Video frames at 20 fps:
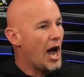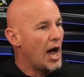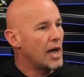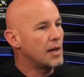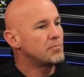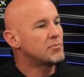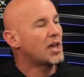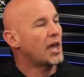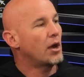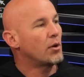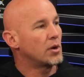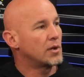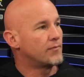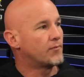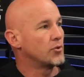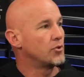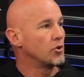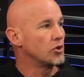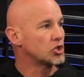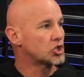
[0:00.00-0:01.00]
I'm caring
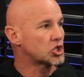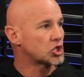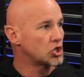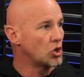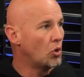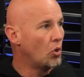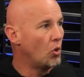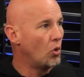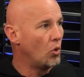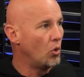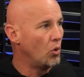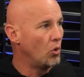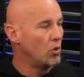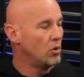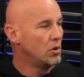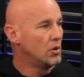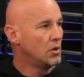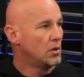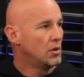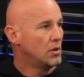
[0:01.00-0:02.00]
for their that. soul.
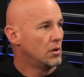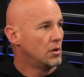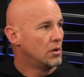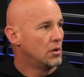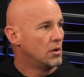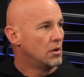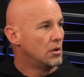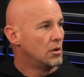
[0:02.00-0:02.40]
Mm-hmm.